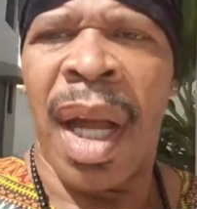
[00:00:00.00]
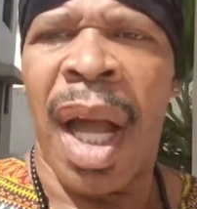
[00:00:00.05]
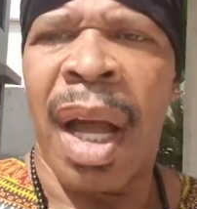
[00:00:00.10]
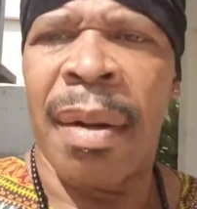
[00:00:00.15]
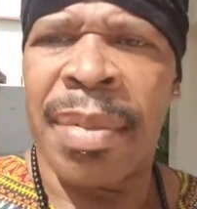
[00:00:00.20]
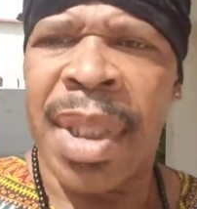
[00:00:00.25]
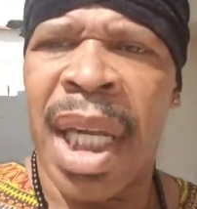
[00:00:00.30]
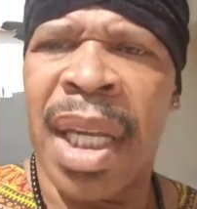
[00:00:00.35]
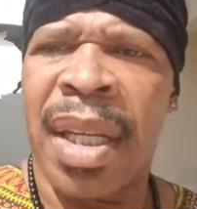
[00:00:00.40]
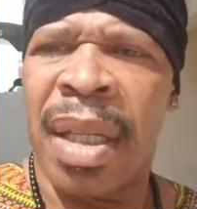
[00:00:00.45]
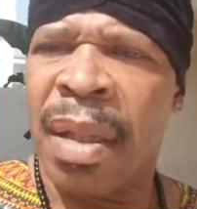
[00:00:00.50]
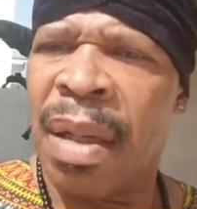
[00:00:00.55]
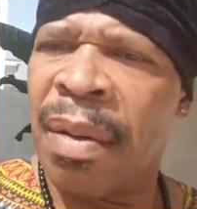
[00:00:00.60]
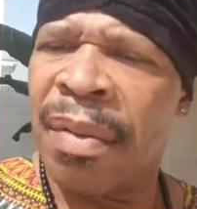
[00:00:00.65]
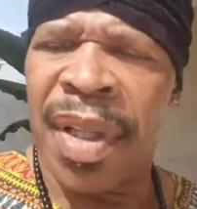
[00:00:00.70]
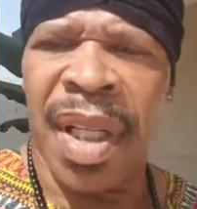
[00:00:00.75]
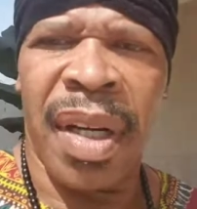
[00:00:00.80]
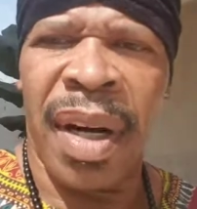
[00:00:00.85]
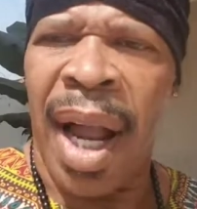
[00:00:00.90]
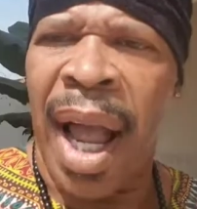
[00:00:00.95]
I'm taking
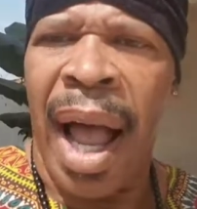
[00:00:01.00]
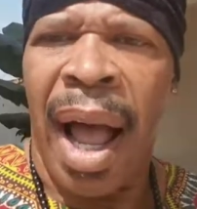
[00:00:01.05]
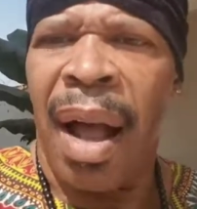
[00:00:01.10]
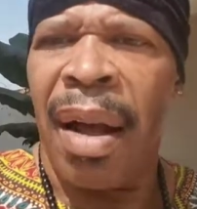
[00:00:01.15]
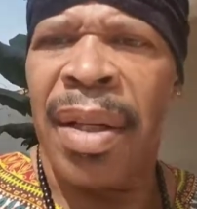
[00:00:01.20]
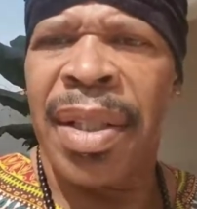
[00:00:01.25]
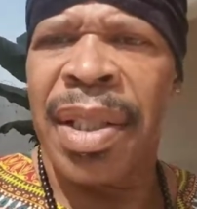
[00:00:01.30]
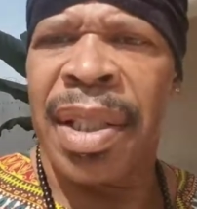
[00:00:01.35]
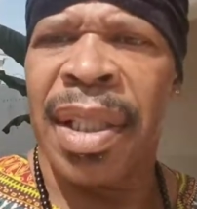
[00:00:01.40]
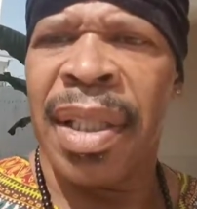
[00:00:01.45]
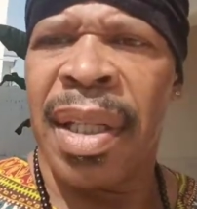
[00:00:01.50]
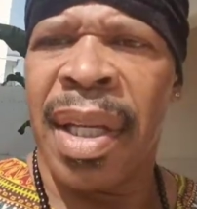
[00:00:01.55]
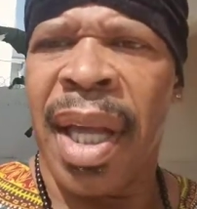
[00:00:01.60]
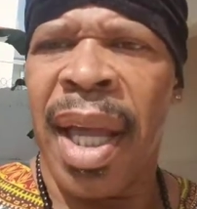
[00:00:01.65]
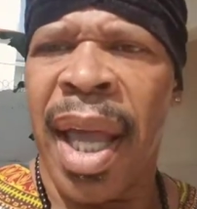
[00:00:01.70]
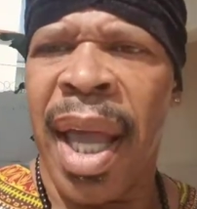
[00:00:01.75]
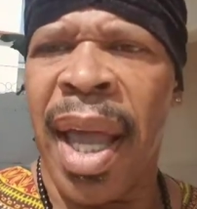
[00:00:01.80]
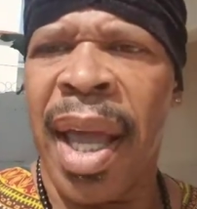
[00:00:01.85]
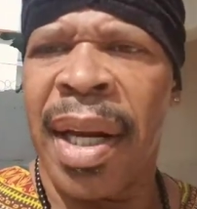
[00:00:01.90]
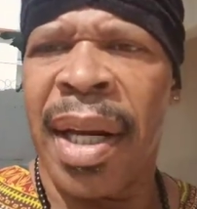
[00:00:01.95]
over your house,
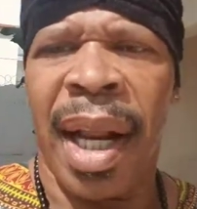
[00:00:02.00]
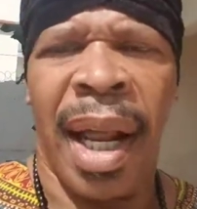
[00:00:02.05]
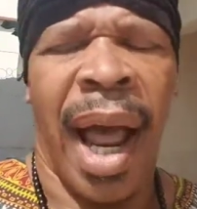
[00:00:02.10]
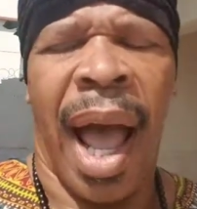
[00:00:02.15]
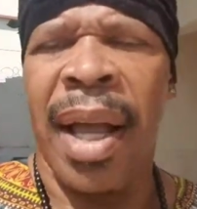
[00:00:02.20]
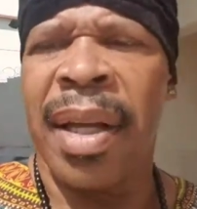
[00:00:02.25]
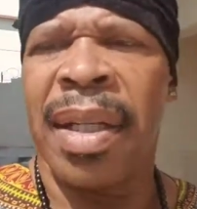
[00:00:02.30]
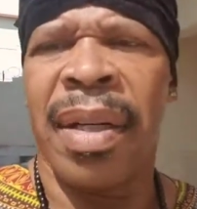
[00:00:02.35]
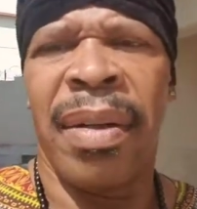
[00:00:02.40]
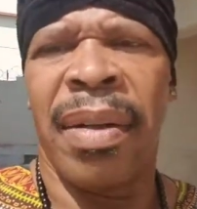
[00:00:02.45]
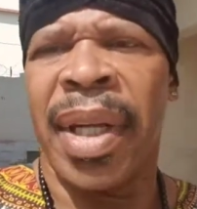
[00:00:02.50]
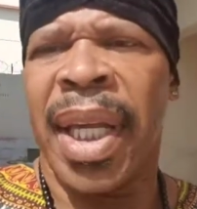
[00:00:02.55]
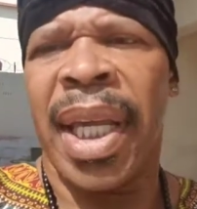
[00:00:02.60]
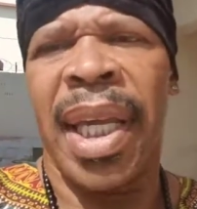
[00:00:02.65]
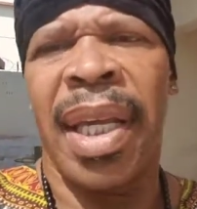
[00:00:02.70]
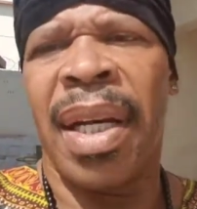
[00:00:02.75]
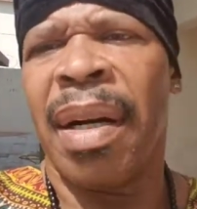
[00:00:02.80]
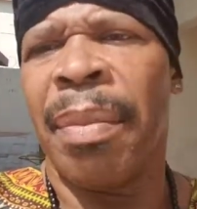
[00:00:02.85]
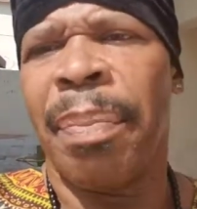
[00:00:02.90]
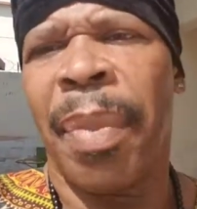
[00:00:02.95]
and I go
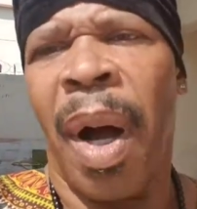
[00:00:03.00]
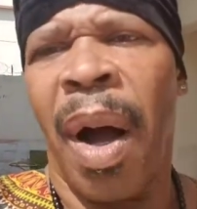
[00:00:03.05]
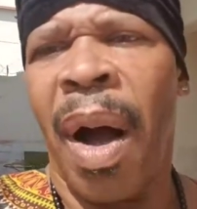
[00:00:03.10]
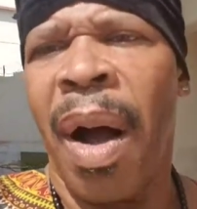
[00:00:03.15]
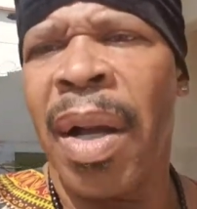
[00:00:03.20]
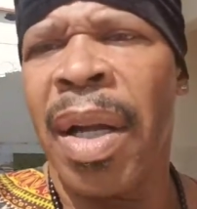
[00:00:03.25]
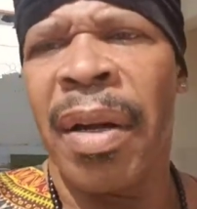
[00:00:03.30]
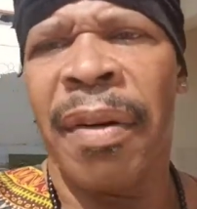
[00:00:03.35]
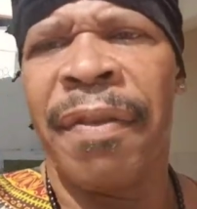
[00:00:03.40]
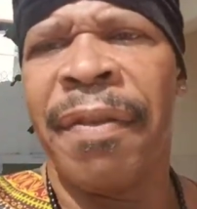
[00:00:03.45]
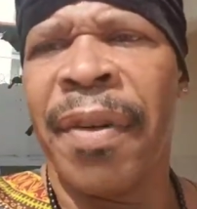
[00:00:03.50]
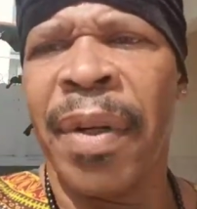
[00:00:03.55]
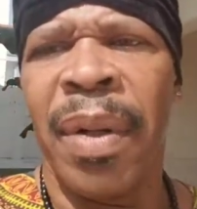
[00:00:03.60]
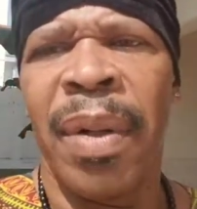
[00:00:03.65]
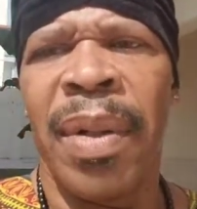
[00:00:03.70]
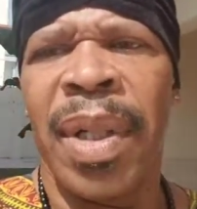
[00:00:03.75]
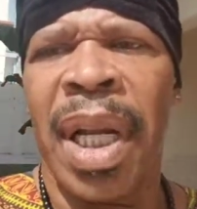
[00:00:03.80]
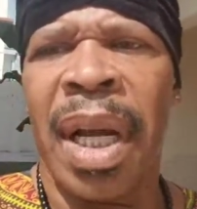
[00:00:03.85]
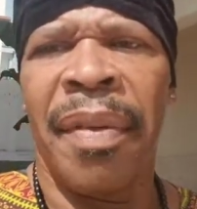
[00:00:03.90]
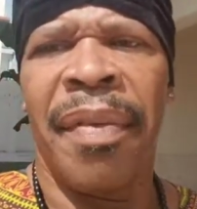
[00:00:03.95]
eat up all your
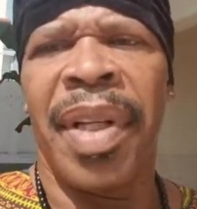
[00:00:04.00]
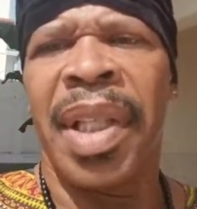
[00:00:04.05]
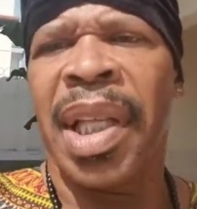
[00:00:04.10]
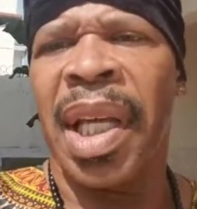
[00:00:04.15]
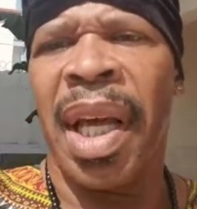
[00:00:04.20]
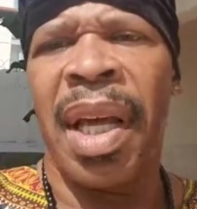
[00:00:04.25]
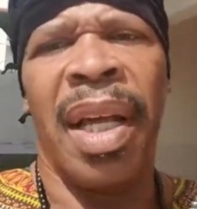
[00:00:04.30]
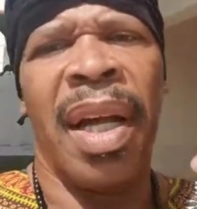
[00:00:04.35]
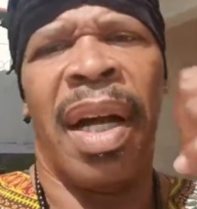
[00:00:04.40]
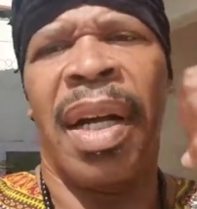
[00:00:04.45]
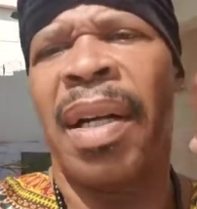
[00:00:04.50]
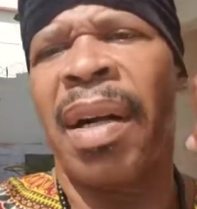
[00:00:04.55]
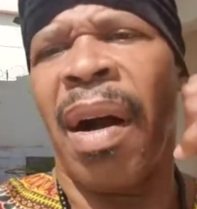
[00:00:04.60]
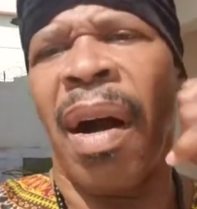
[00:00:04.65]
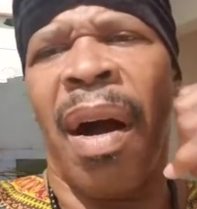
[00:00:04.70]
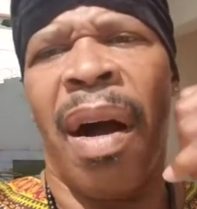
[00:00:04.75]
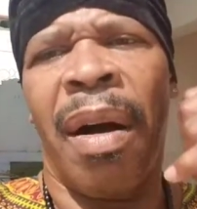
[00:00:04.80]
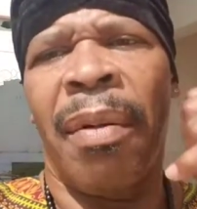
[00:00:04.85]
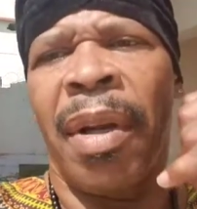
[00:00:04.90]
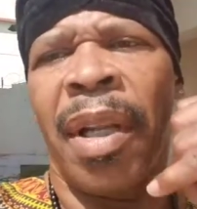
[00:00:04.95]
food and everything. I
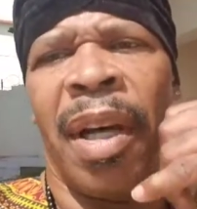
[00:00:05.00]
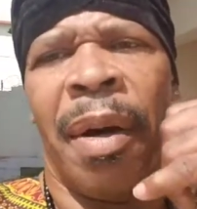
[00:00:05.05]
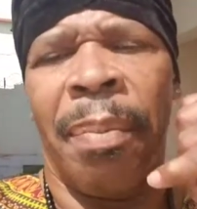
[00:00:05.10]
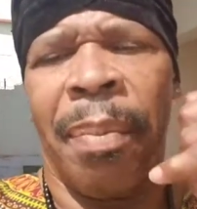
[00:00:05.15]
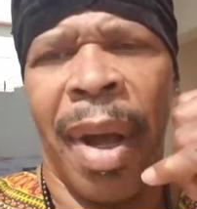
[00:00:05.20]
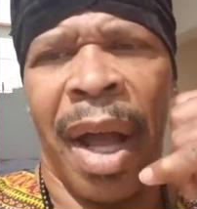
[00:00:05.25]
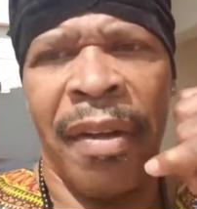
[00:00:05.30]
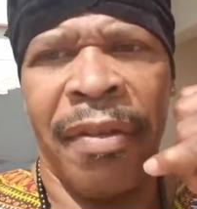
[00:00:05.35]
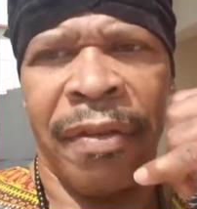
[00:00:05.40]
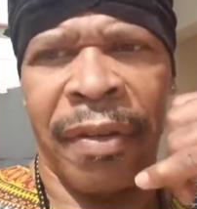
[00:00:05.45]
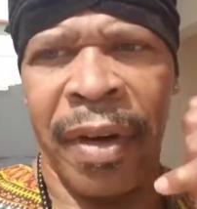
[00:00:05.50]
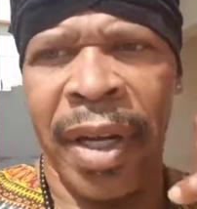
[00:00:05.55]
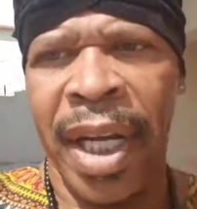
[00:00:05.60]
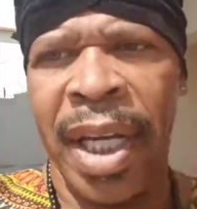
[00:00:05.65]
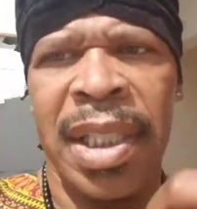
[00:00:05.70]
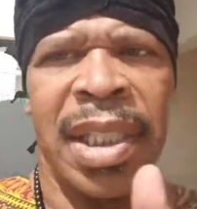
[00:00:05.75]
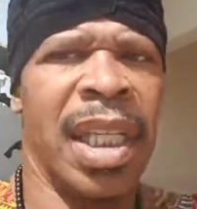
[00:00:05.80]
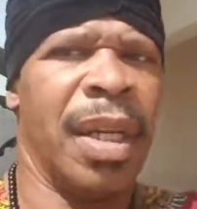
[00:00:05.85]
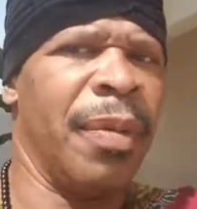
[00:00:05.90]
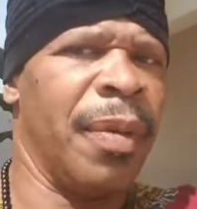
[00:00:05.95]
call up my
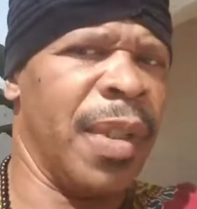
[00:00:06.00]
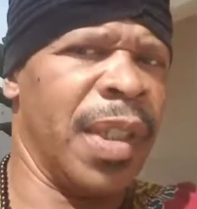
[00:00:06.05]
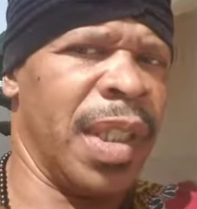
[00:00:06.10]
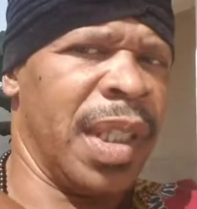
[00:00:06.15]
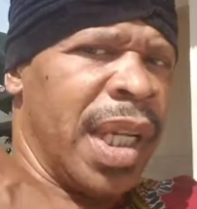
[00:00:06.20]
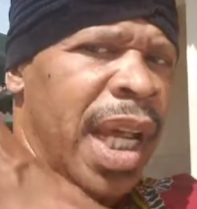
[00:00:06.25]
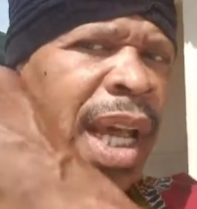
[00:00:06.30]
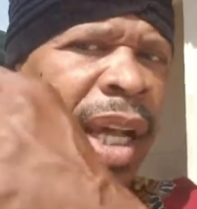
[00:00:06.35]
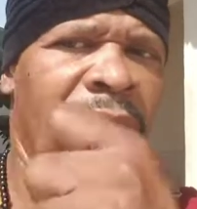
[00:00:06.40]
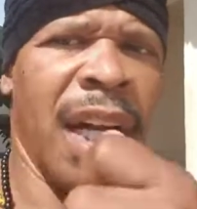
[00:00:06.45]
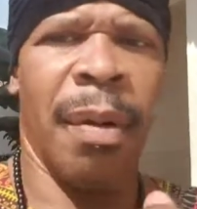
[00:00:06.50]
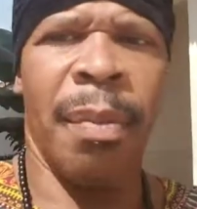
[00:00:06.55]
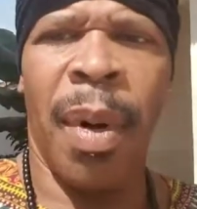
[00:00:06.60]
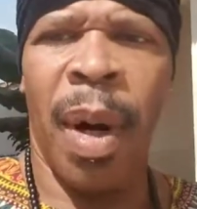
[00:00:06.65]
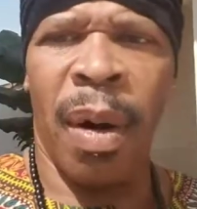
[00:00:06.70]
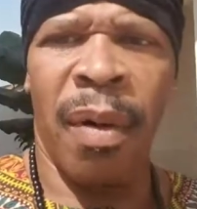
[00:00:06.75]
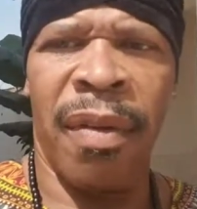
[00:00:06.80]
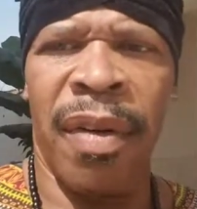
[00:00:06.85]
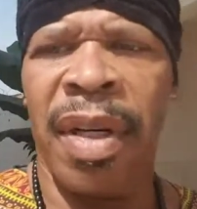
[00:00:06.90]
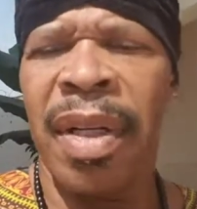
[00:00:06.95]
friends, and when they come
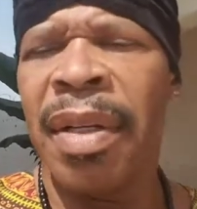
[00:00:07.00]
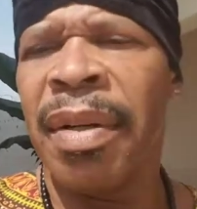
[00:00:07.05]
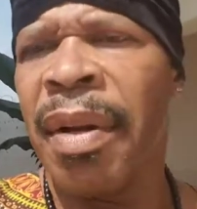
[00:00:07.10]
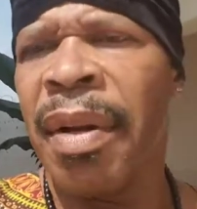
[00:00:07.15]
over,